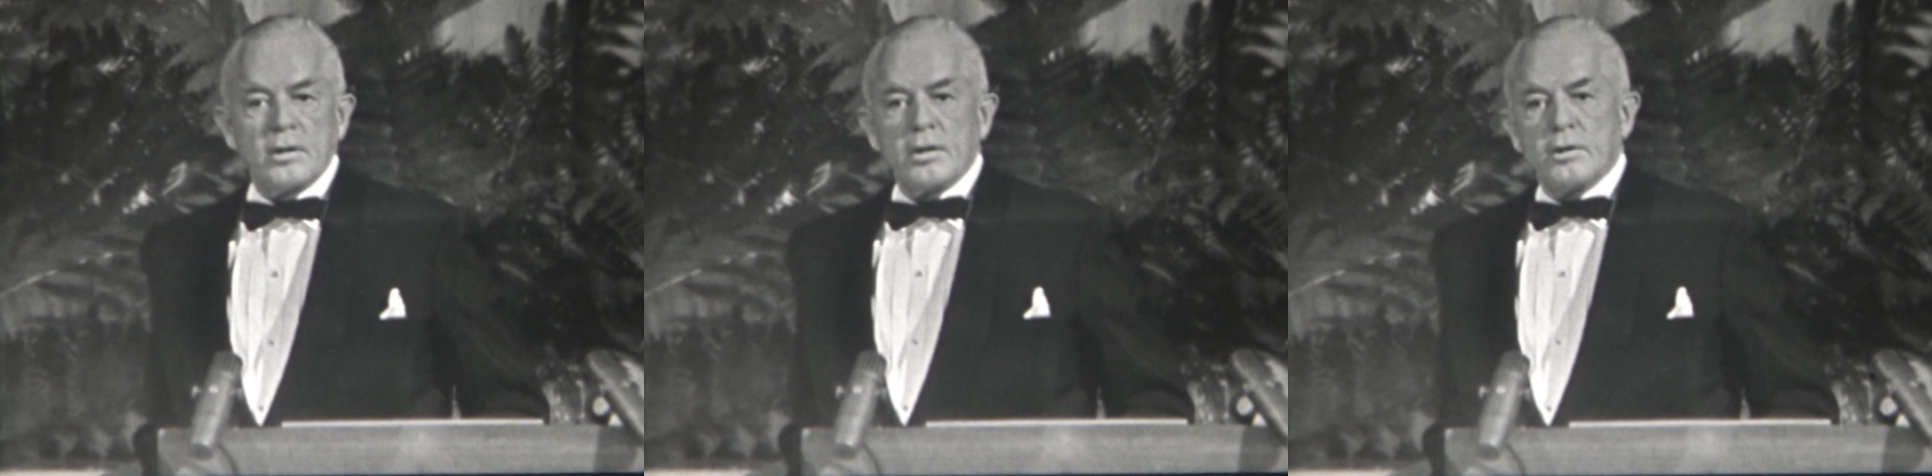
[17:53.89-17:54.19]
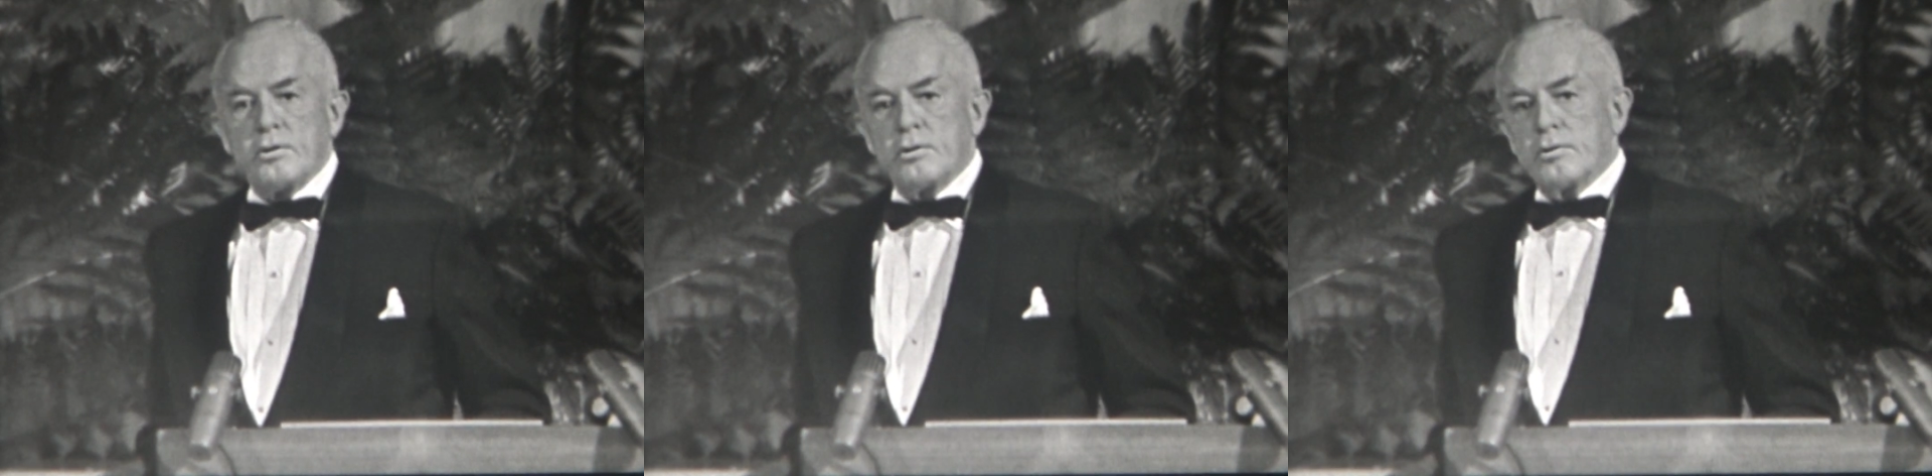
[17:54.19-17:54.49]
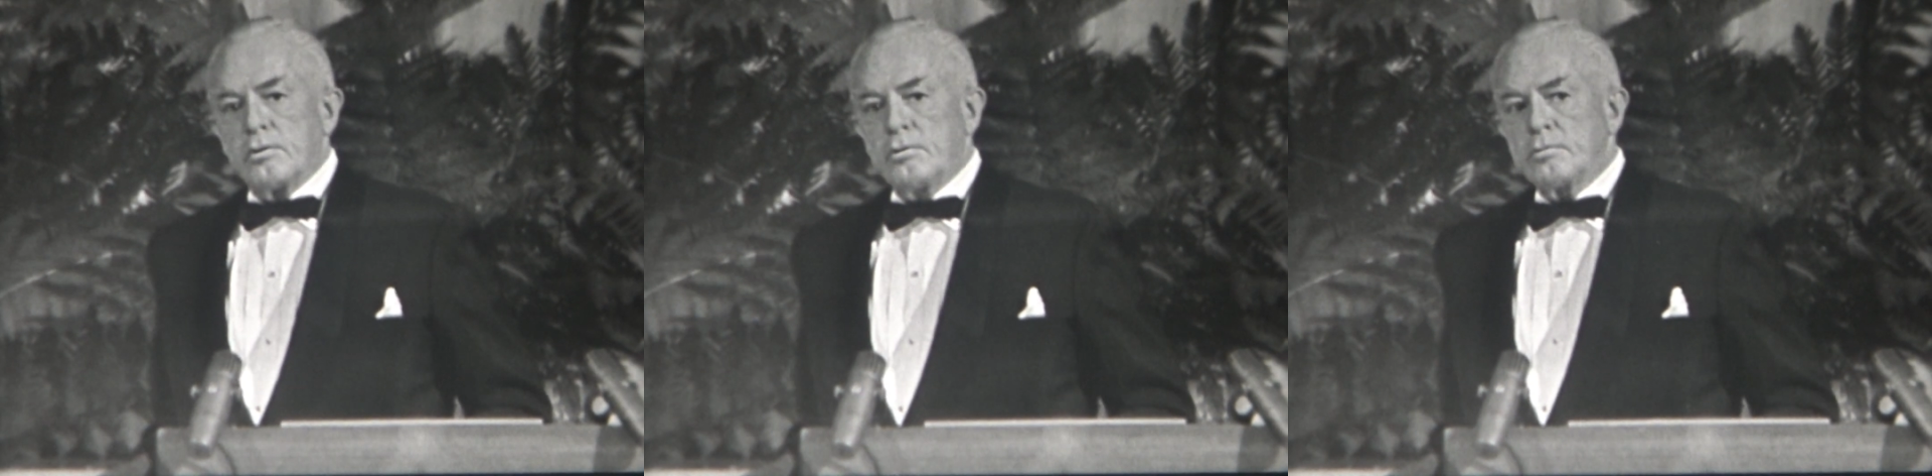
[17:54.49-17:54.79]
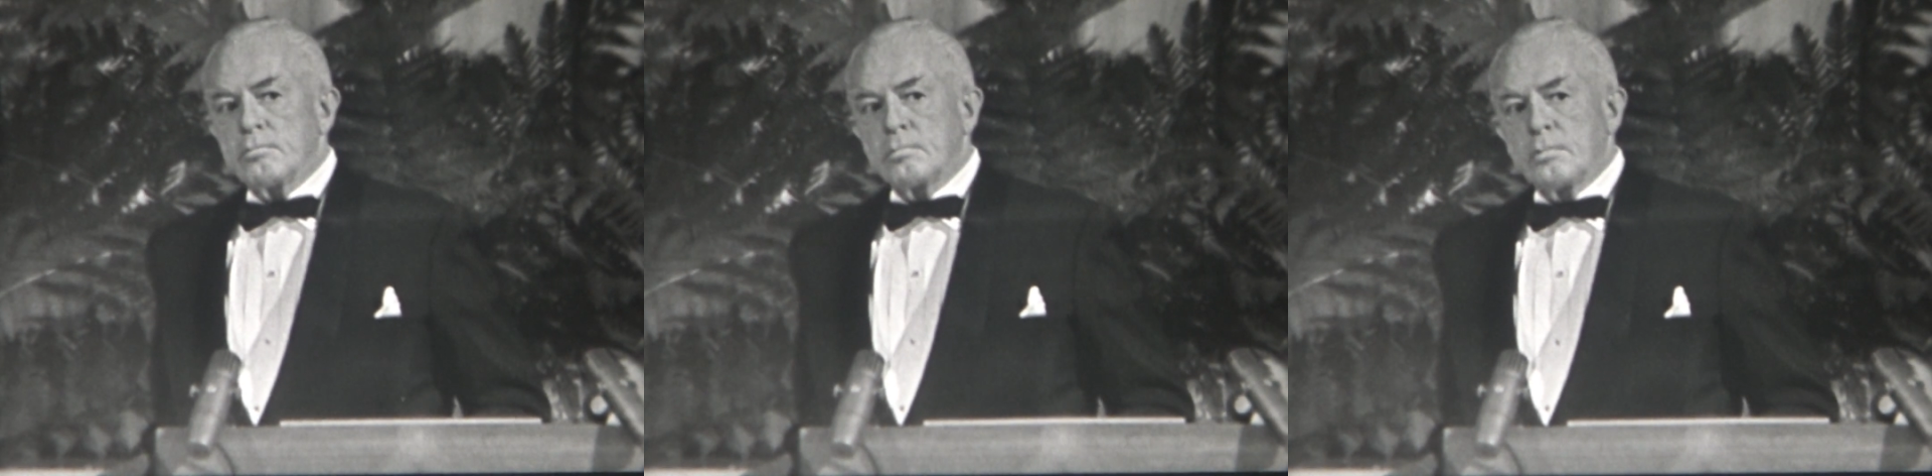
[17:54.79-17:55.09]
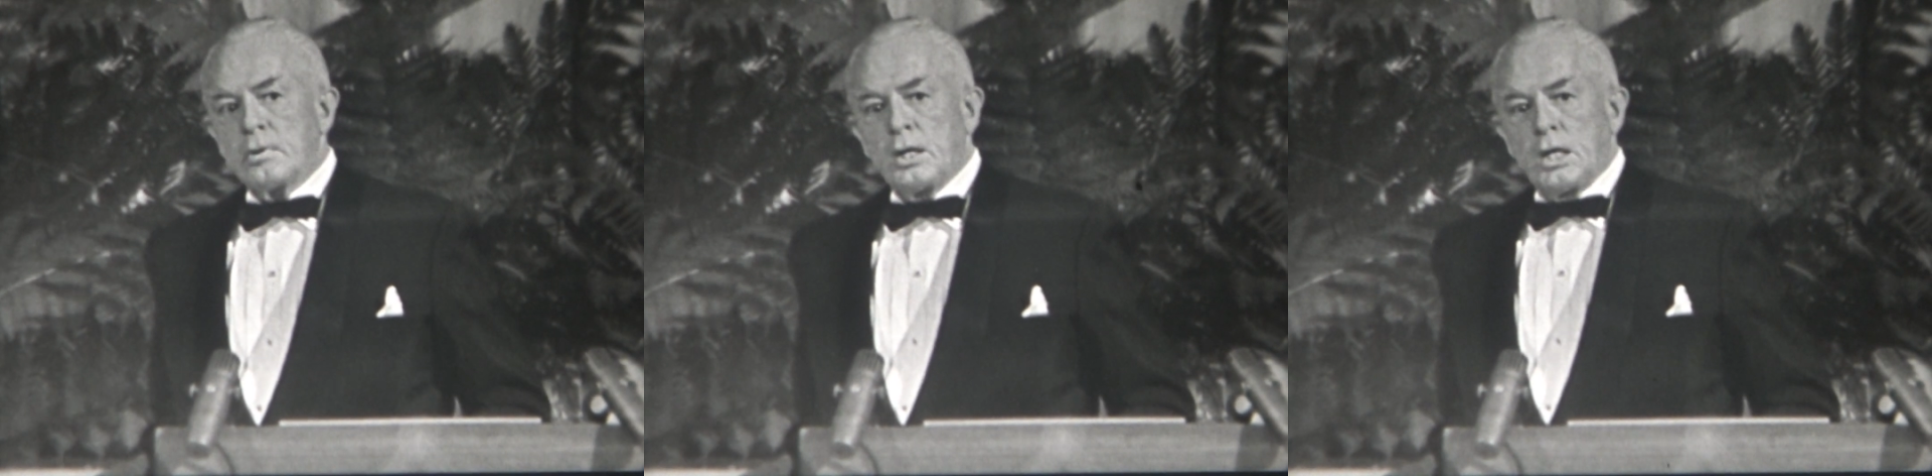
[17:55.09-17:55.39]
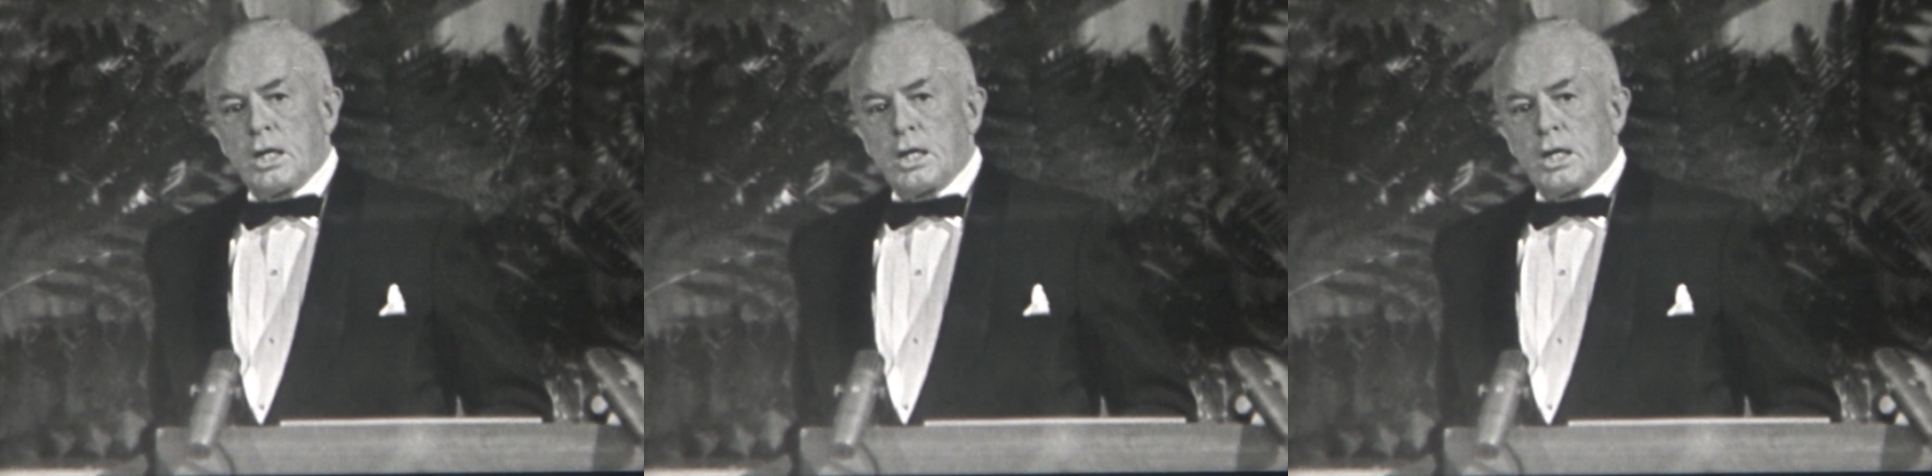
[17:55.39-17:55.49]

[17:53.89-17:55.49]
here, do.